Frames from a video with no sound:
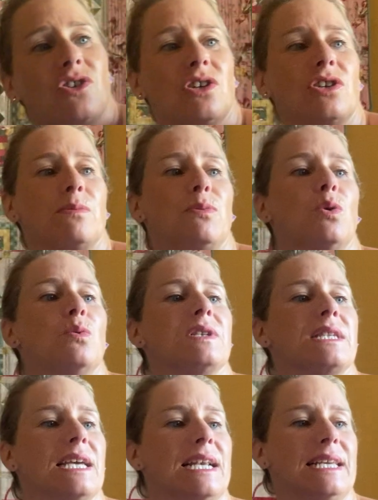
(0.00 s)
chart I bought
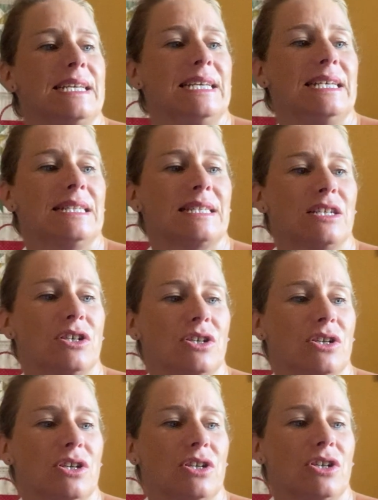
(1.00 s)
was Elise
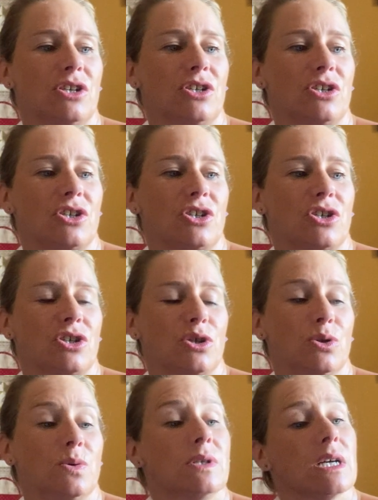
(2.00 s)

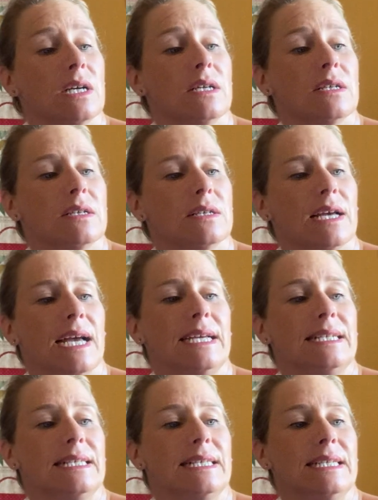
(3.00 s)
Schluter,
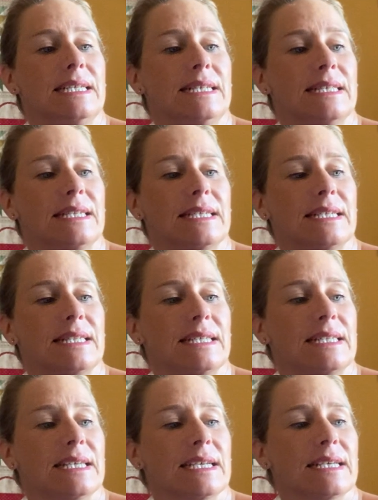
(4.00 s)

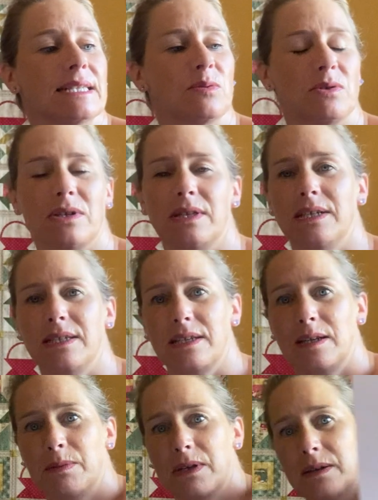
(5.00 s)
1866, which I think is
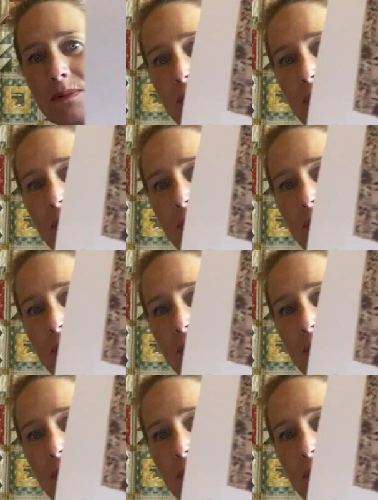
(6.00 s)
going to become